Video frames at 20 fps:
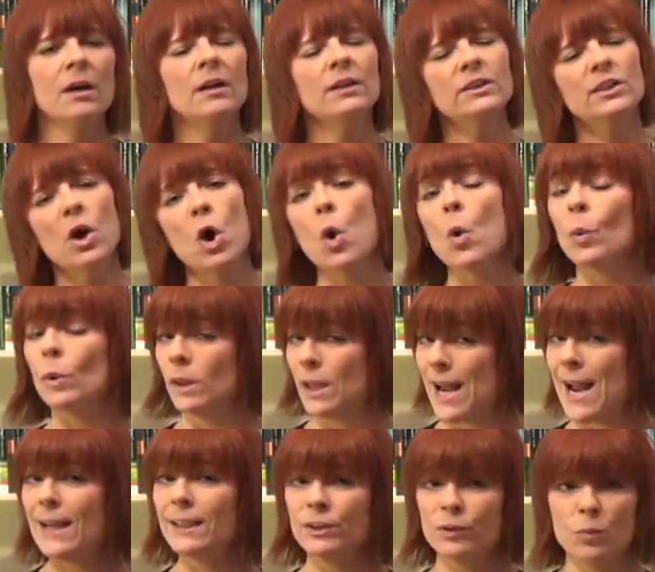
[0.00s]
So
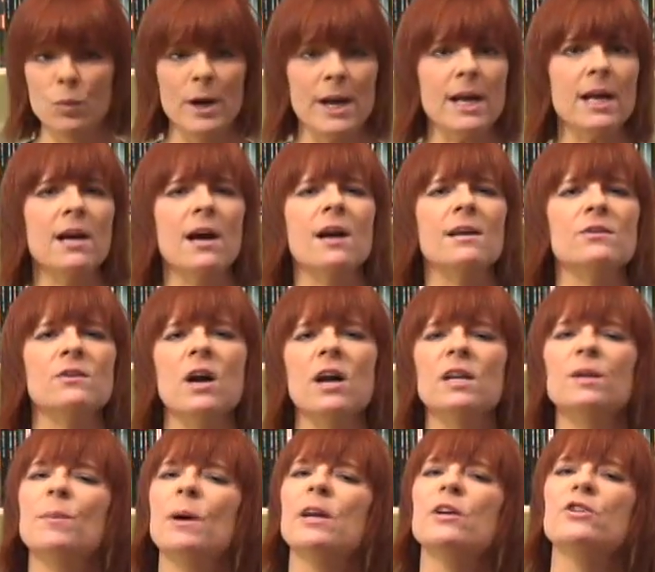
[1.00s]
last week I
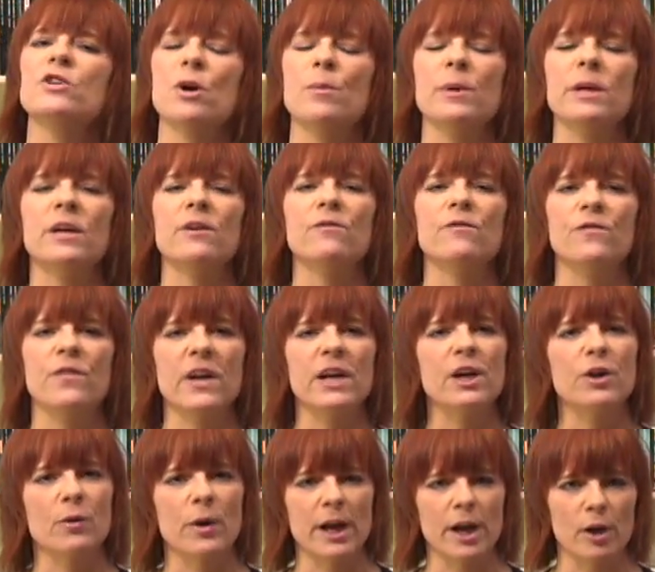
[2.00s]
talked about Adobe
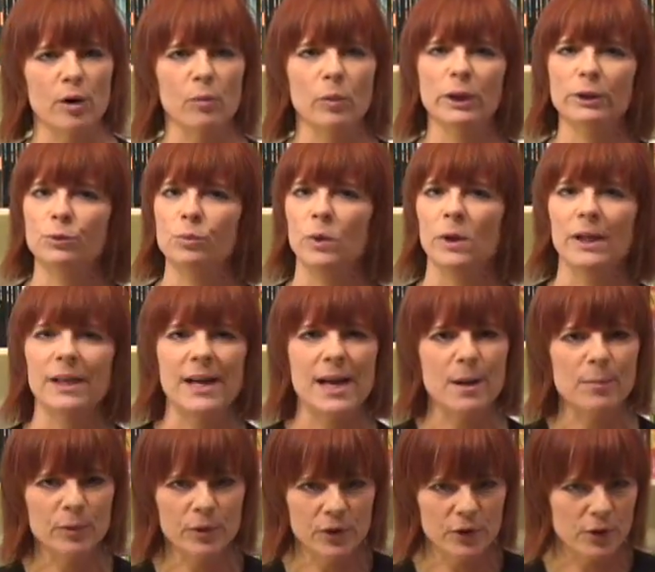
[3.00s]
Configurator, which will
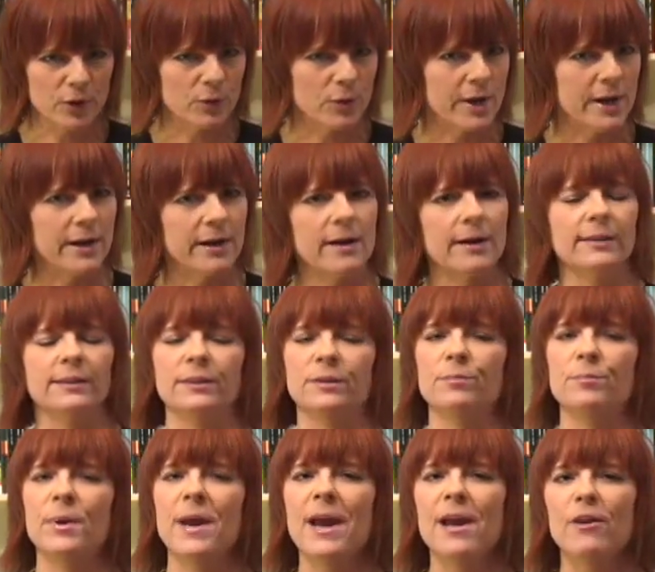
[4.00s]
enable you to create a
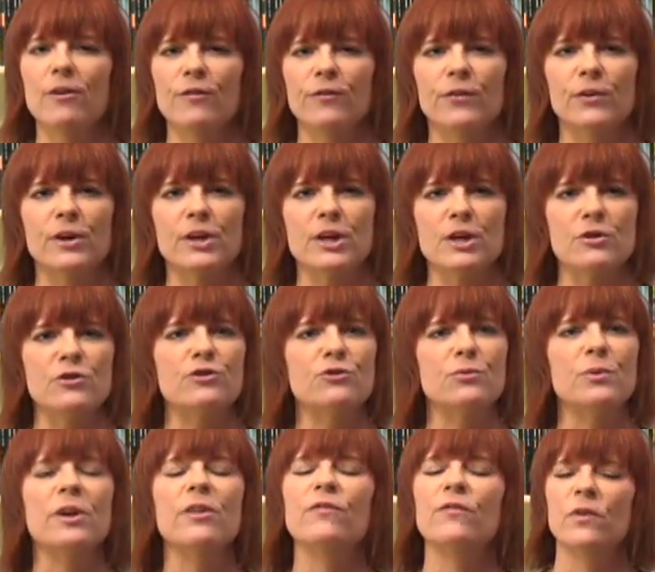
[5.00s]
custom panel for use
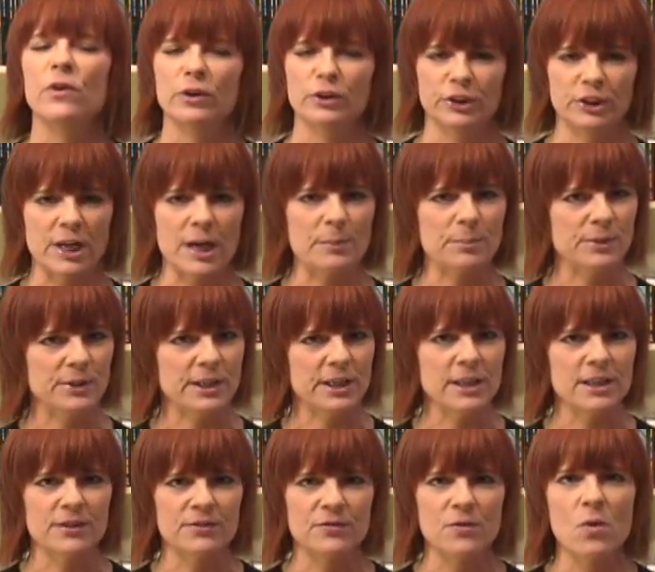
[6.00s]
with Photoshop
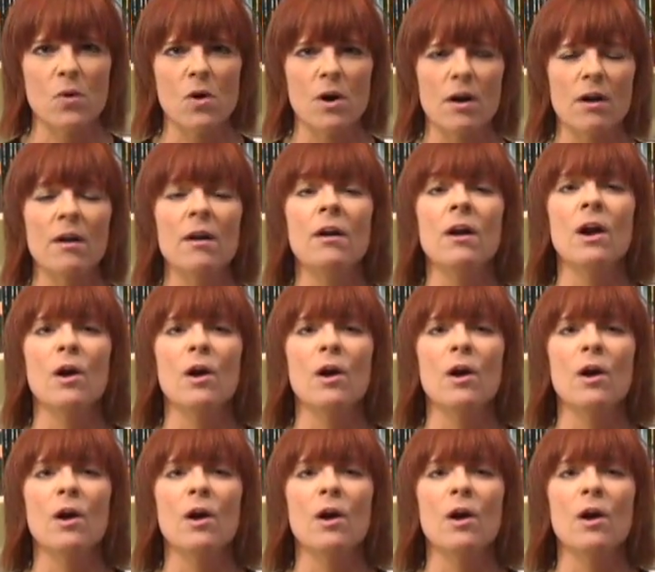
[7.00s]
CS4.